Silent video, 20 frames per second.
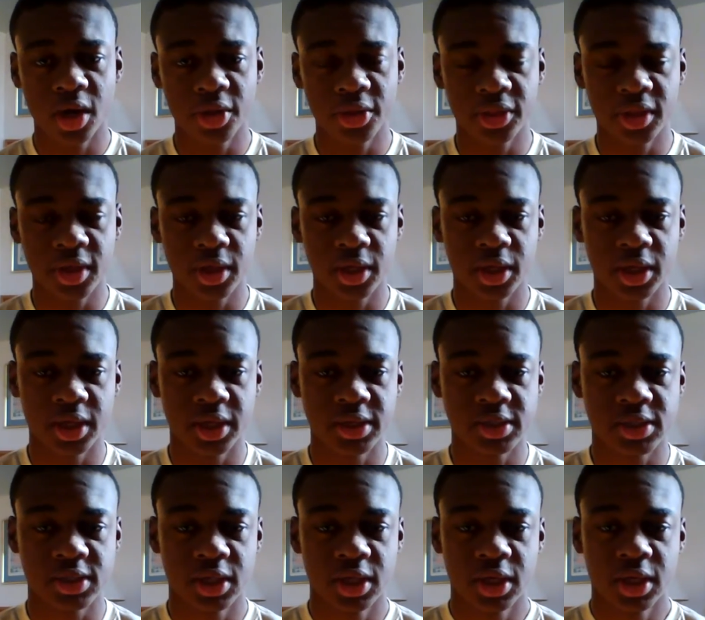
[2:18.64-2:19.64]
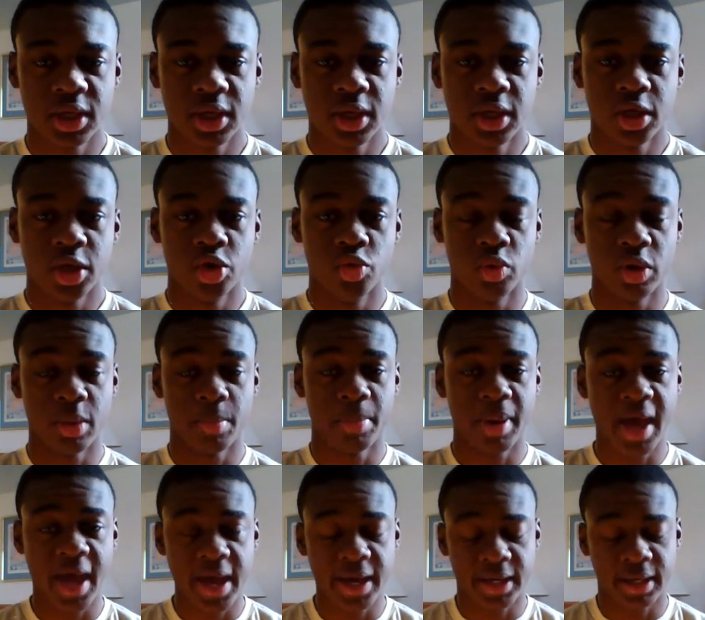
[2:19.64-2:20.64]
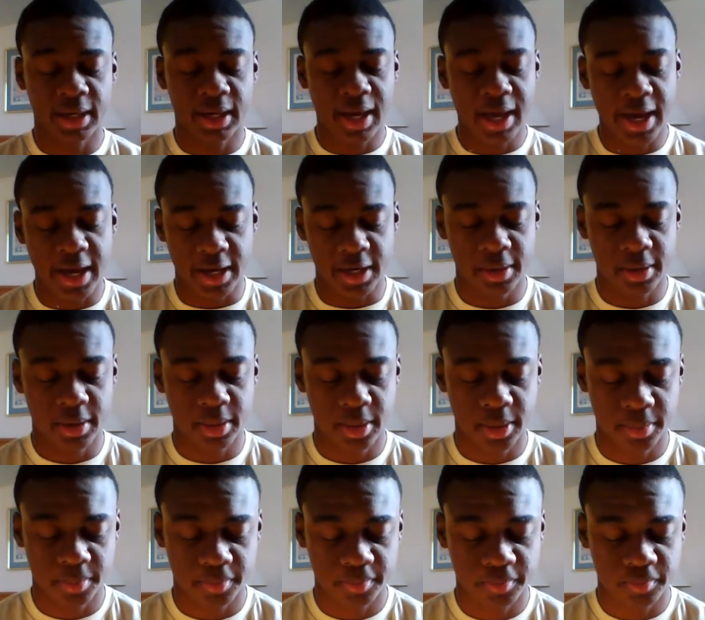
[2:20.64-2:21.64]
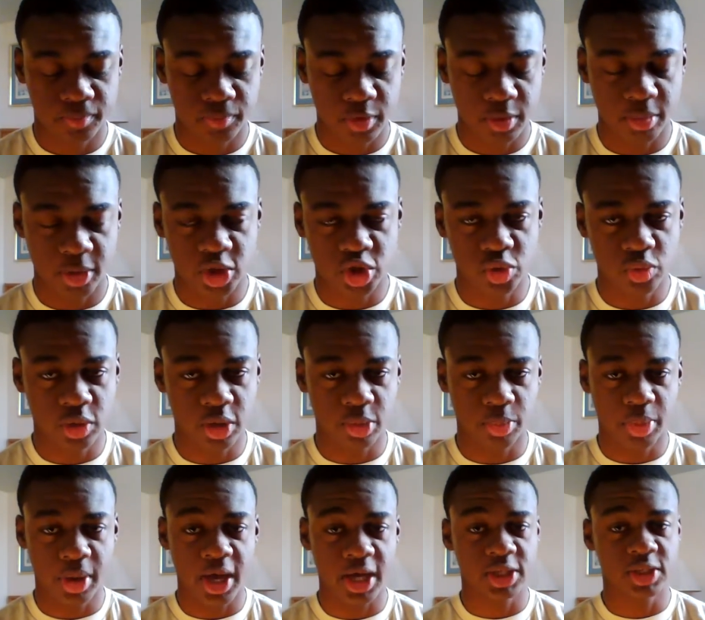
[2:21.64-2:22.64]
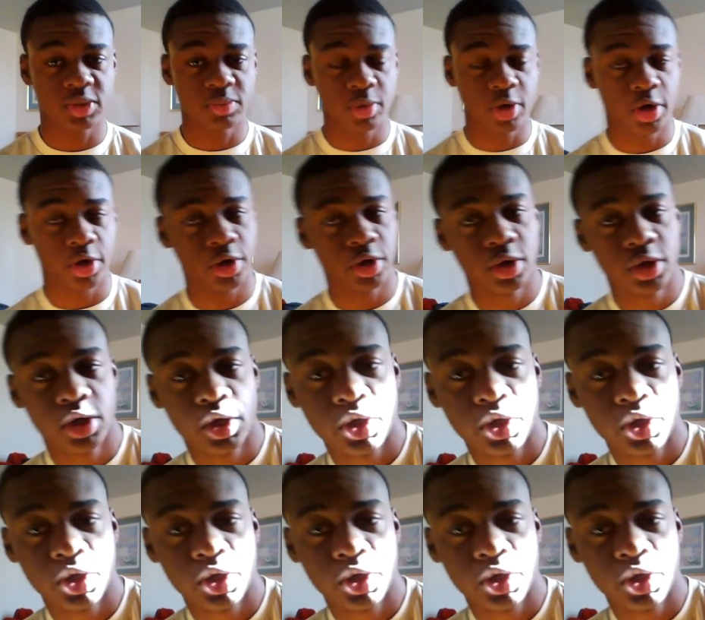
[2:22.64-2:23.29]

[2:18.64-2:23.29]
thing is you want to pack light, but you want to pack smart.